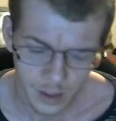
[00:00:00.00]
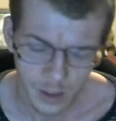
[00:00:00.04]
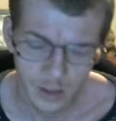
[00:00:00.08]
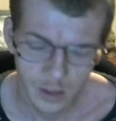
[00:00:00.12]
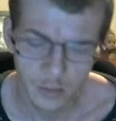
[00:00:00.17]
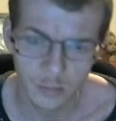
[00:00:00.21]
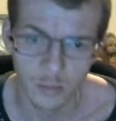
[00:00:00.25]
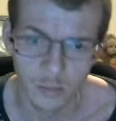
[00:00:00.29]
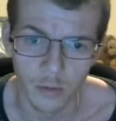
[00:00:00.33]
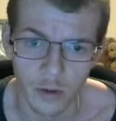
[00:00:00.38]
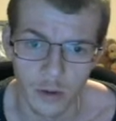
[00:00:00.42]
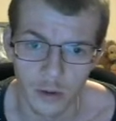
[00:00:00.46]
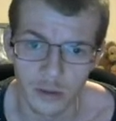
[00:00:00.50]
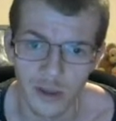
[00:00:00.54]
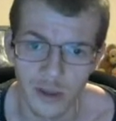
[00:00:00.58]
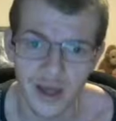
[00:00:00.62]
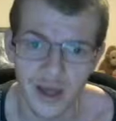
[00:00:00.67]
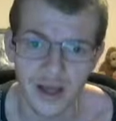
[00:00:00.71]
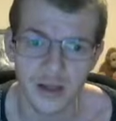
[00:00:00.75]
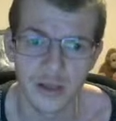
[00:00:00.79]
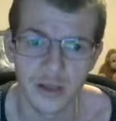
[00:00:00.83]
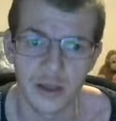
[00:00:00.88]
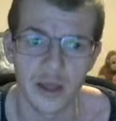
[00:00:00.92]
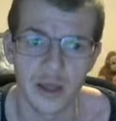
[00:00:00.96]
Well,
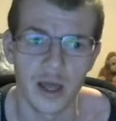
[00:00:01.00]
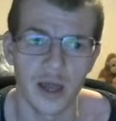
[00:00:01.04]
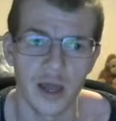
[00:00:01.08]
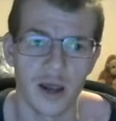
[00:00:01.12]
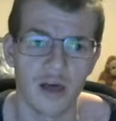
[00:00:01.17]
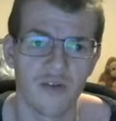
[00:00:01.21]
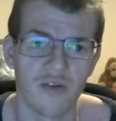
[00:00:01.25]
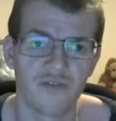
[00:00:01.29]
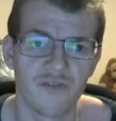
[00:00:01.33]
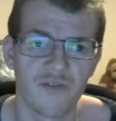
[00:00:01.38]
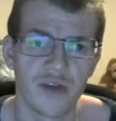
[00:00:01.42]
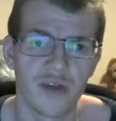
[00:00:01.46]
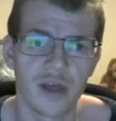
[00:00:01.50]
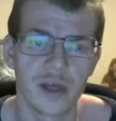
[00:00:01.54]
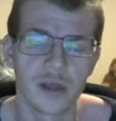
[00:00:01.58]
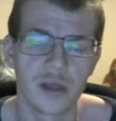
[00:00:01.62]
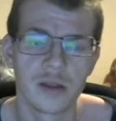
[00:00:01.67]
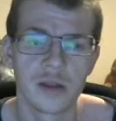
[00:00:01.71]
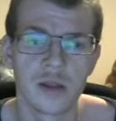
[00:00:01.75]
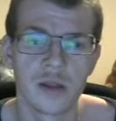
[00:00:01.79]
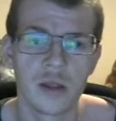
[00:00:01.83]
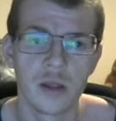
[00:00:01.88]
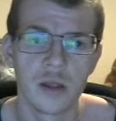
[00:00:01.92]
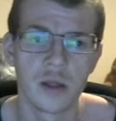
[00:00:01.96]
exactly, and I think
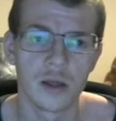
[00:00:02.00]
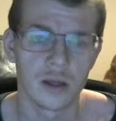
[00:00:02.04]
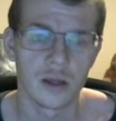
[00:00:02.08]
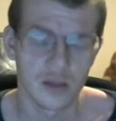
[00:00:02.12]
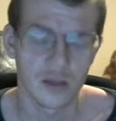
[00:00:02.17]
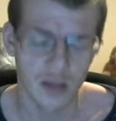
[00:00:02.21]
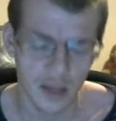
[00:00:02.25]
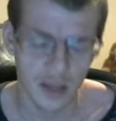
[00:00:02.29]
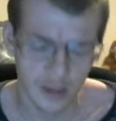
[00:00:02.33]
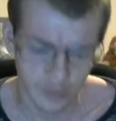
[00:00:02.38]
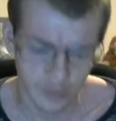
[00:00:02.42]
Glenn